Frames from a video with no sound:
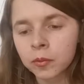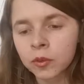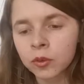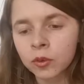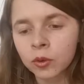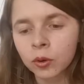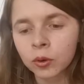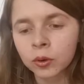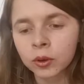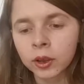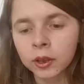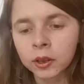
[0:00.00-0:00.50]

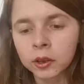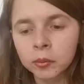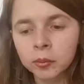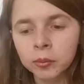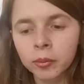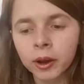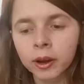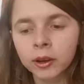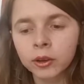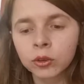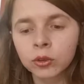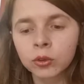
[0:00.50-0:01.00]
So getting
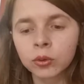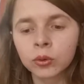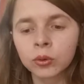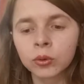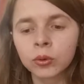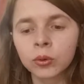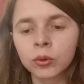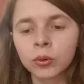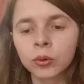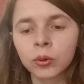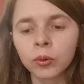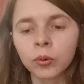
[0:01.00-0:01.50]
back
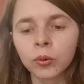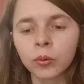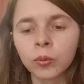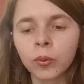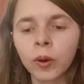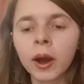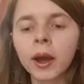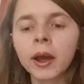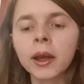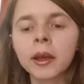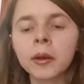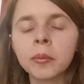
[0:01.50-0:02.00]
to
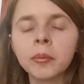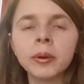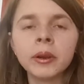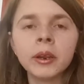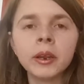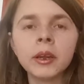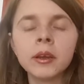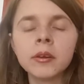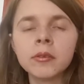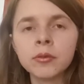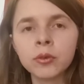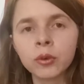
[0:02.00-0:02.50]
why I
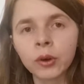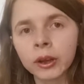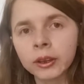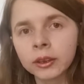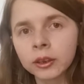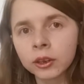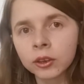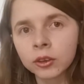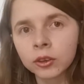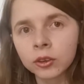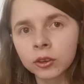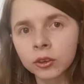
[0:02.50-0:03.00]
believe
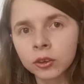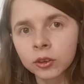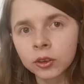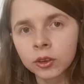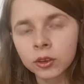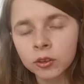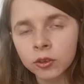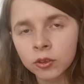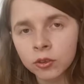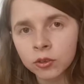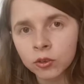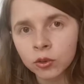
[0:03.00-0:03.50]
writing kids